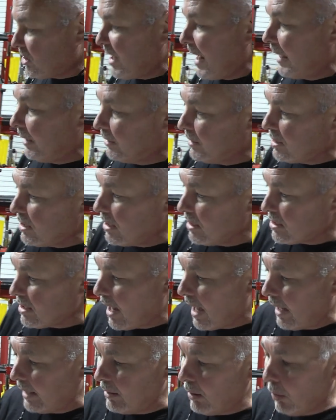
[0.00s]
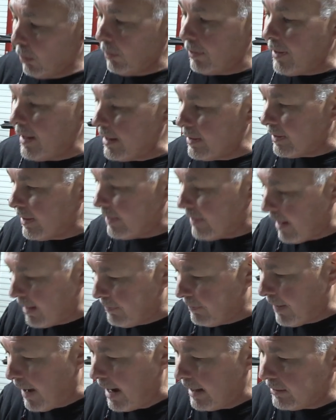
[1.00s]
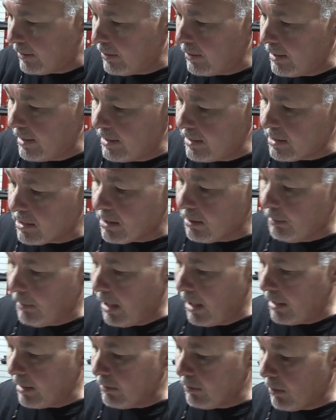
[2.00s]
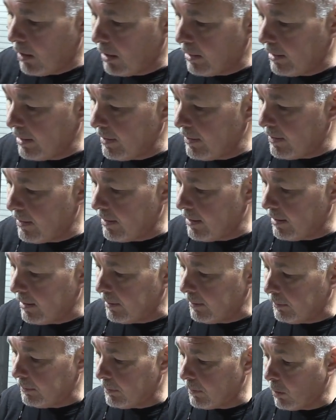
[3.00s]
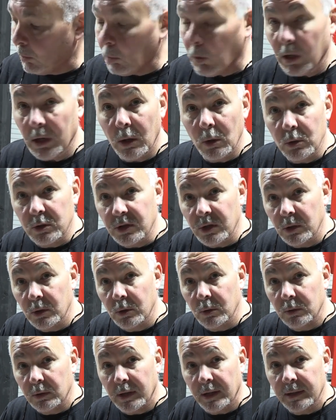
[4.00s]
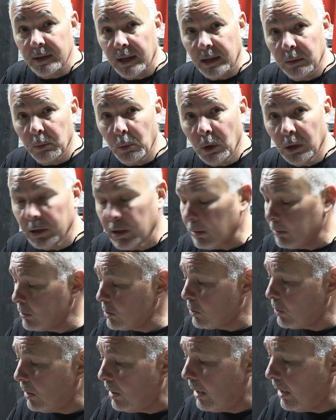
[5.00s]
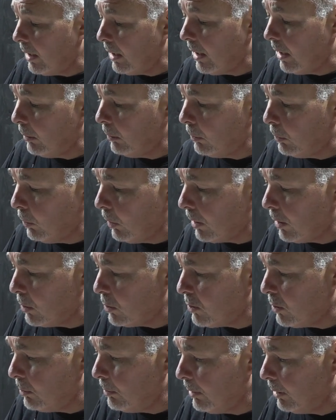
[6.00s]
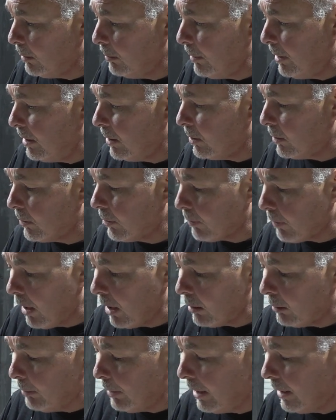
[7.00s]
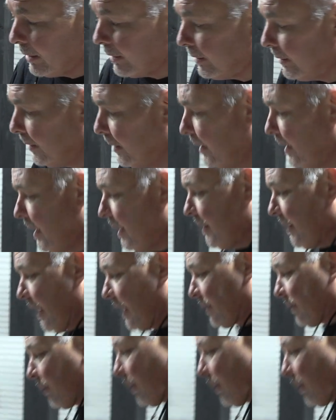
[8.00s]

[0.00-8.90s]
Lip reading: Challenge is, I don't think that they factored in somebody running the 102, the Nick Williams 102 millimeter throttle body. That